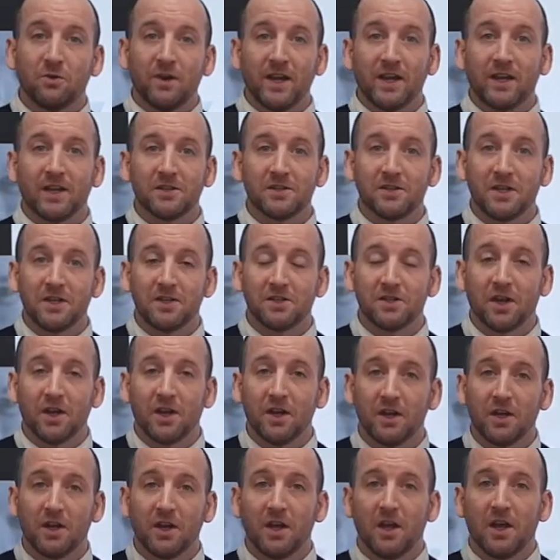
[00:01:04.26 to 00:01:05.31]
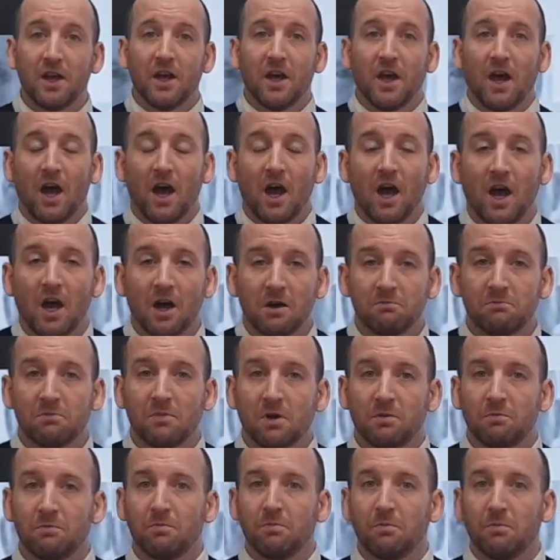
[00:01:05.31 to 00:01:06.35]
English teacher.
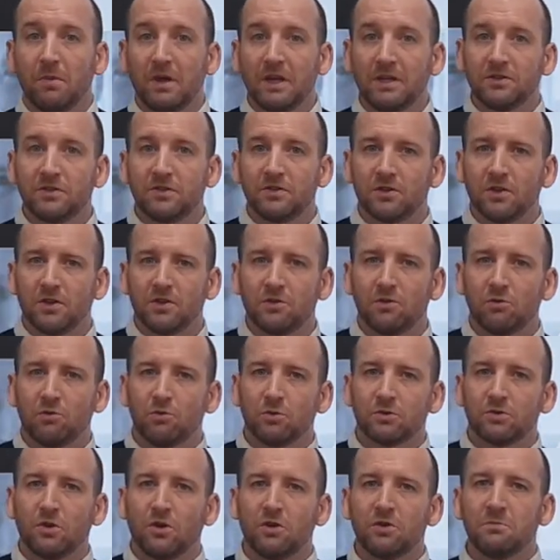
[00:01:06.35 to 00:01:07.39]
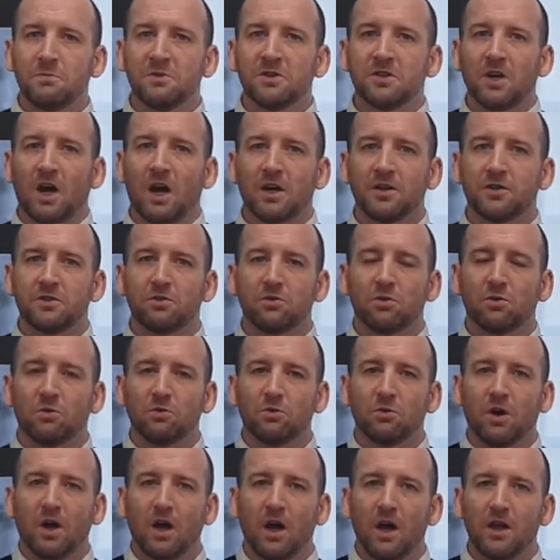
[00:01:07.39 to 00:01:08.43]
It's an autonomous high
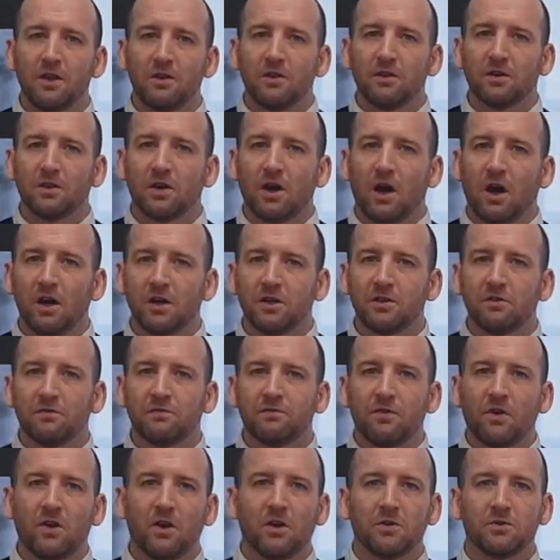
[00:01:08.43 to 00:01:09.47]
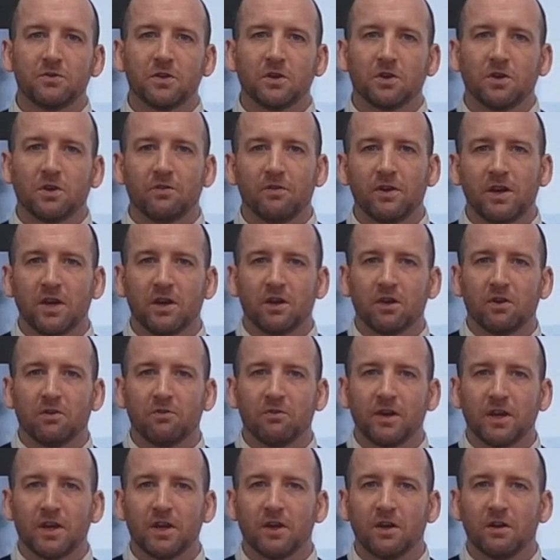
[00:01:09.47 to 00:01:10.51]
school that kind of follows the Korean
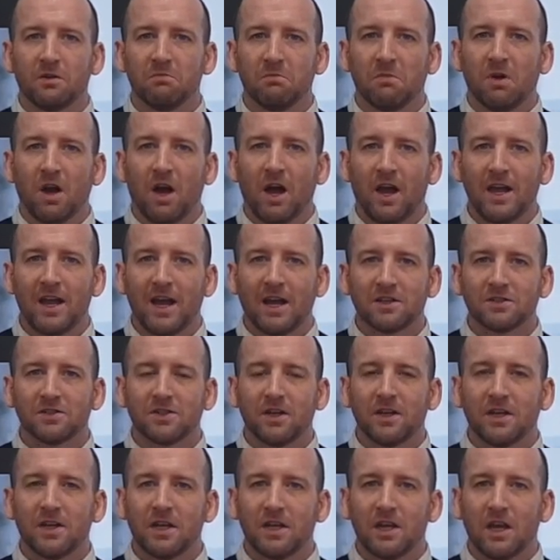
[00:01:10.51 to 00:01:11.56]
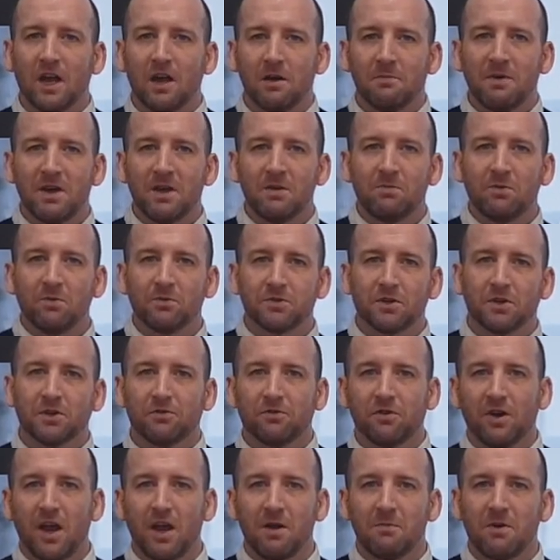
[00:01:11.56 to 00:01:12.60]
curriculum, but I actually am able to
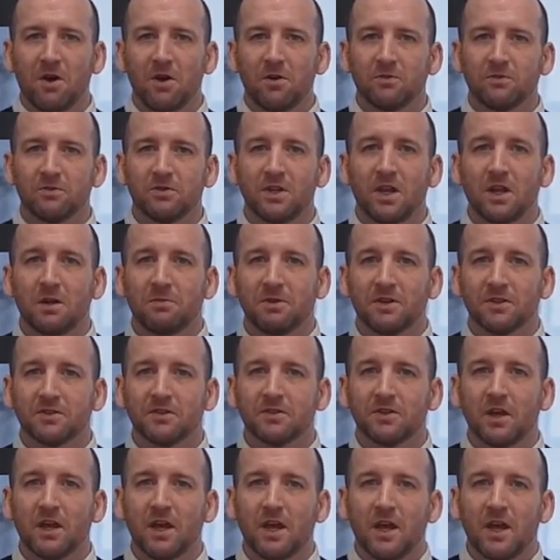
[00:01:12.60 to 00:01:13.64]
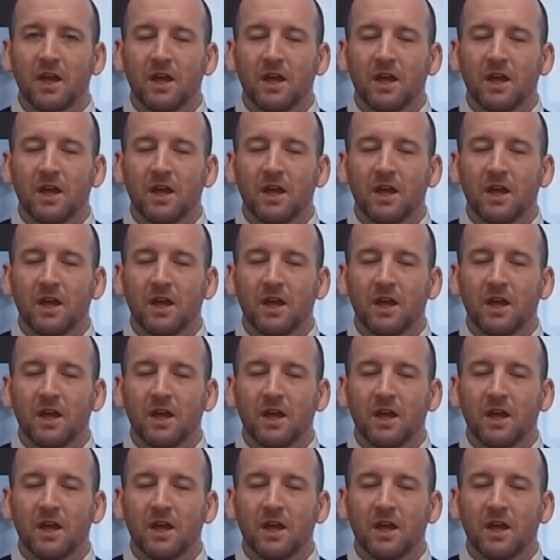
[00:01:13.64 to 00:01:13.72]
create my own syllabus.